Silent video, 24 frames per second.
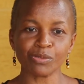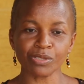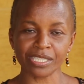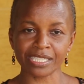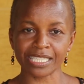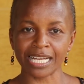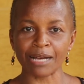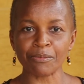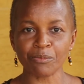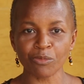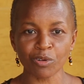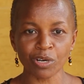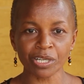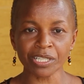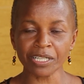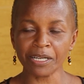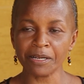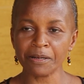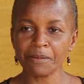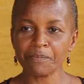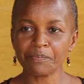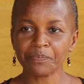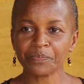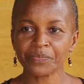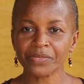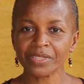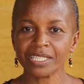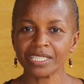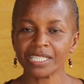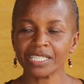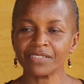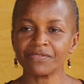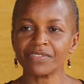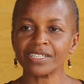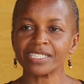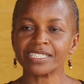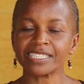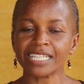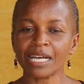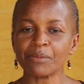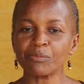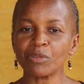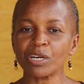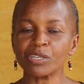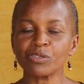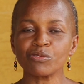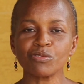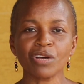with someone, even
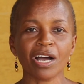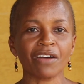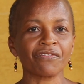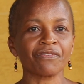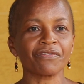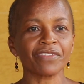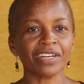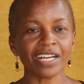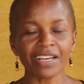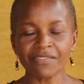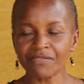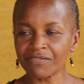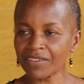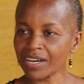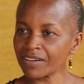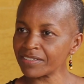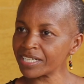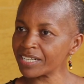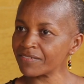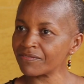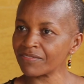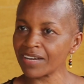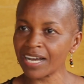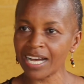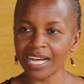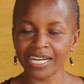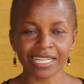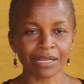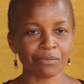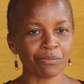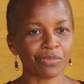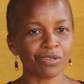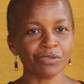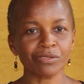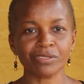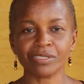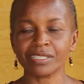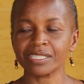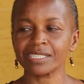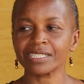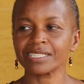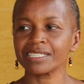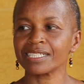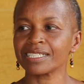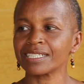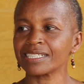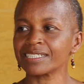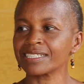someone who have never heard about
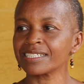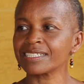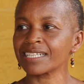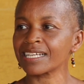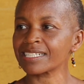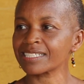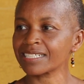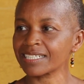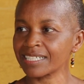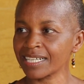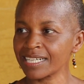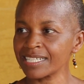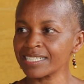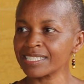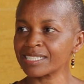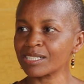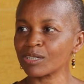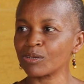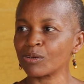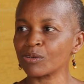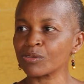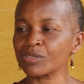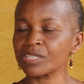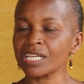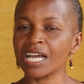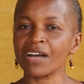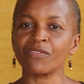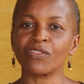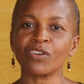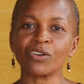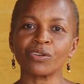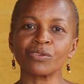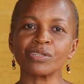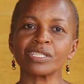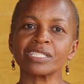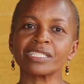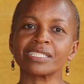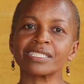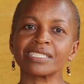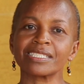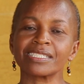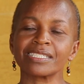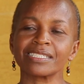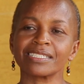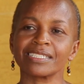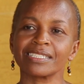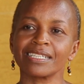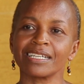Jesus Christ, or they have always,
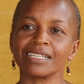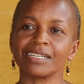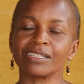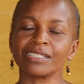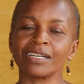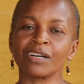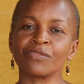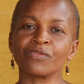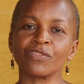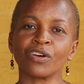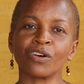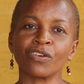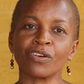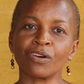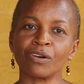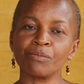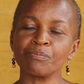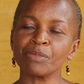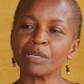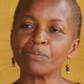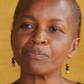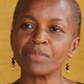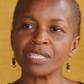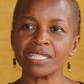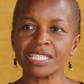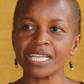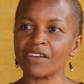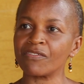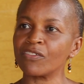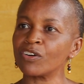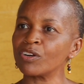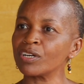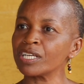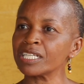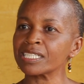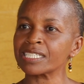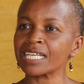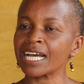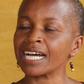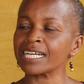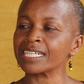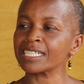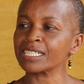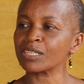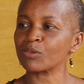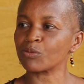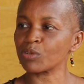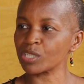or maybe they have always
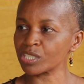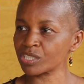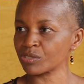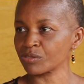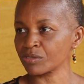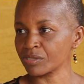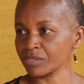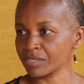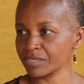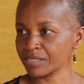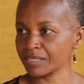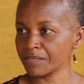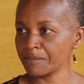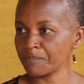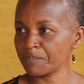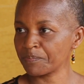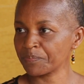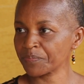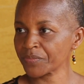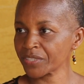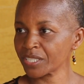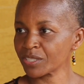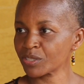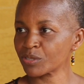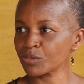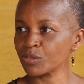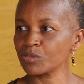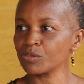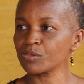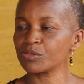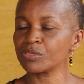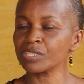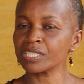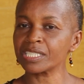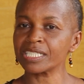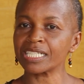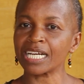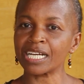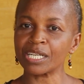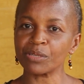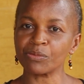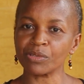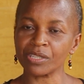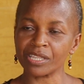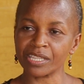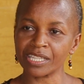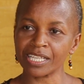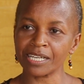had questions. So you sit down
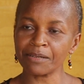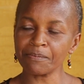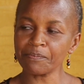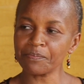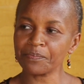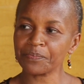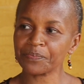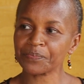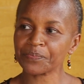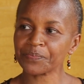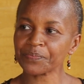with them,